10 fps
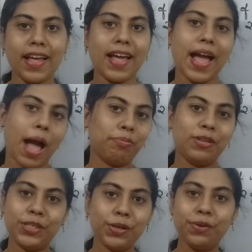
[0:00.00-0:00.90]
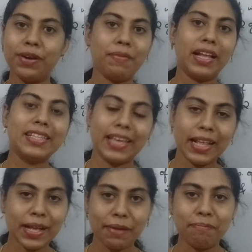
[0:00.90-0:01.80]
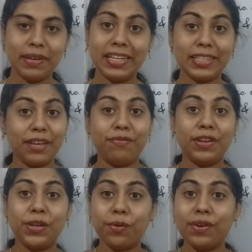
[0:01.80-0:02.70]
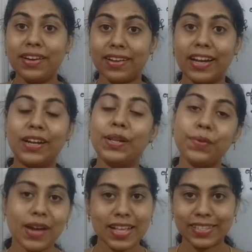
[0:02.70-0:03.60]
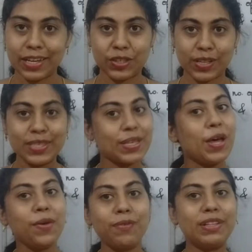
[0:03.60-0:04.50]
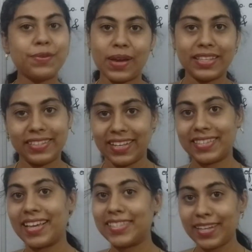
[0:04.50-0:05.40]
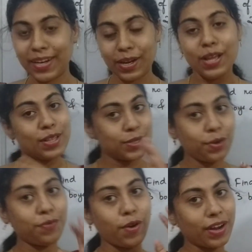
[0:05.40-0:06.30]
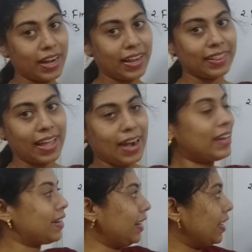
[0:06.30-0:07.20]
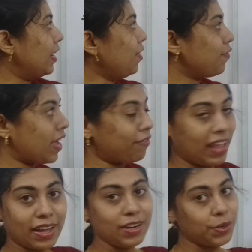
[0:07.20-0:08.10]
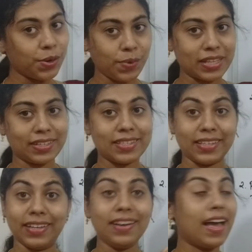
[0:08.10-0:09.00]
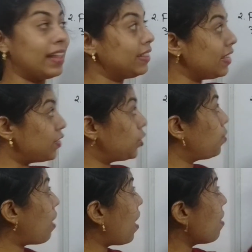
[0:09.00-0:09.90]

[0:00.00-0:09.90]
Aptitude remains incomplete if we don't conclude our sessions with questions, isn't it? So for getting that clear, we have taken 2 questions here, and these 2 are